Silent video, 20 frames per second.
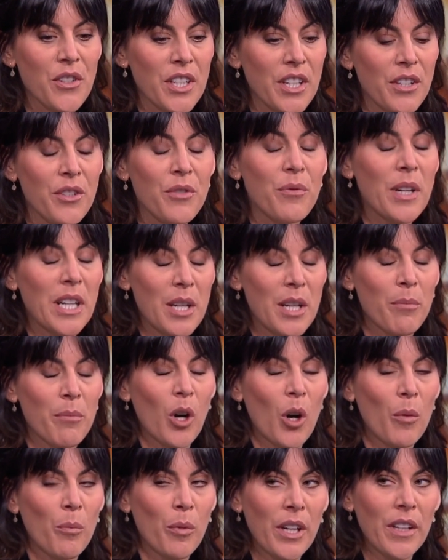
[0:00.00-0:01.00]
It is really
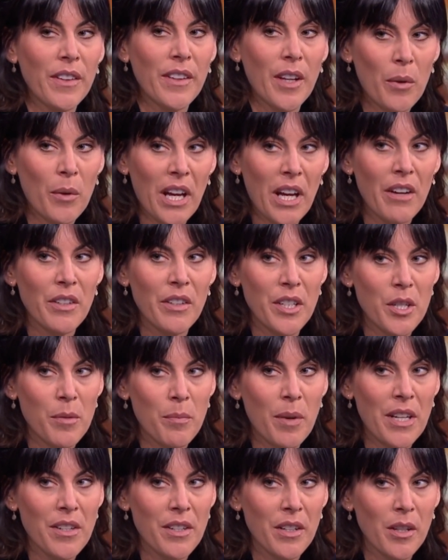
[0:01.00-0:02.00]
appropriate that we have an
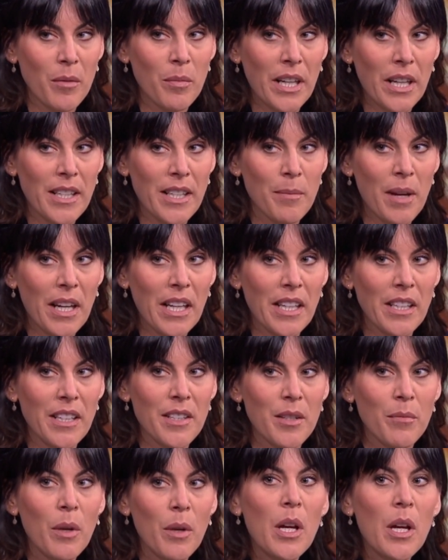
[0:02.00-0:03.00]
independent complaints
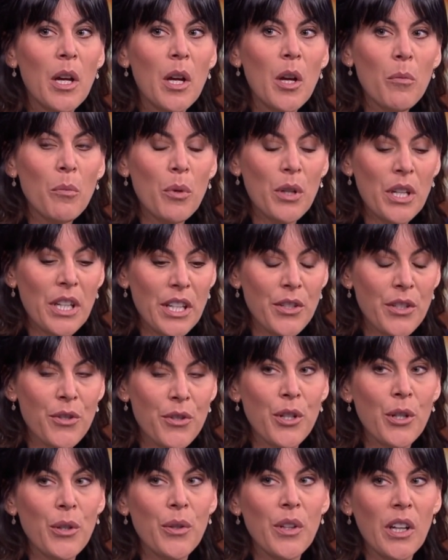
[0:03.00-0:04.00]
mechanism, but it is
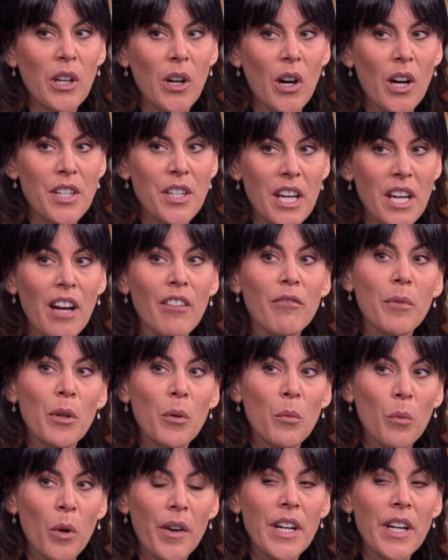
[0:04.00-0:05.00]
true that Gardaí have
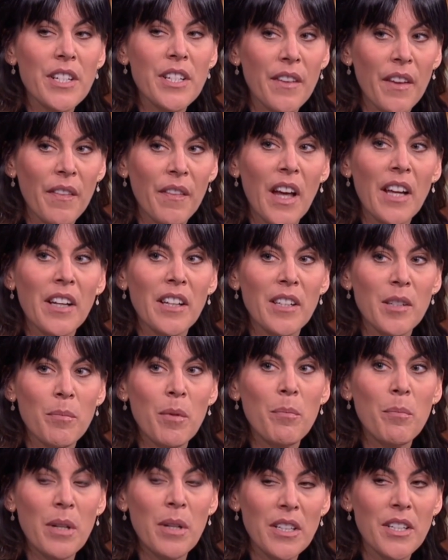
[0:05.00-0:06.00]
been worried and that has
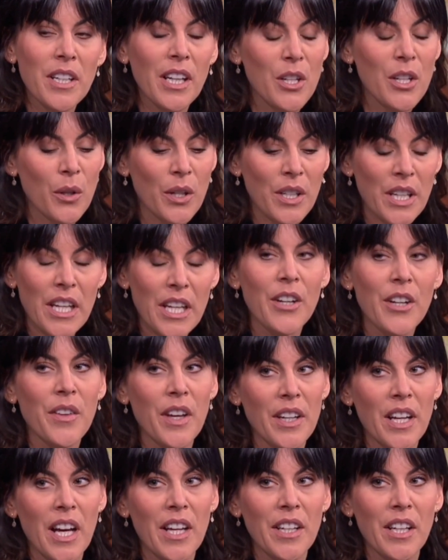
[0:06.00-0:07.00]
been building, and you can hear
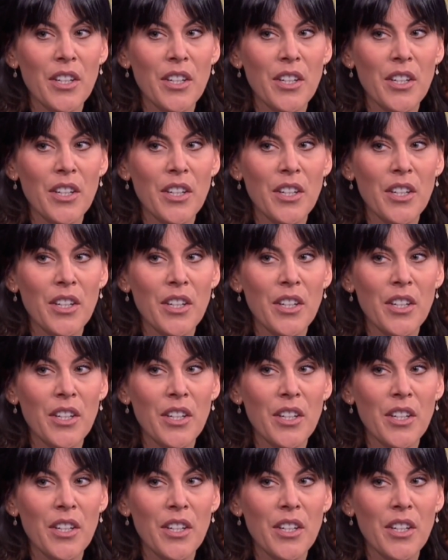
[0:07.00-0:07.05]
that anecdotally.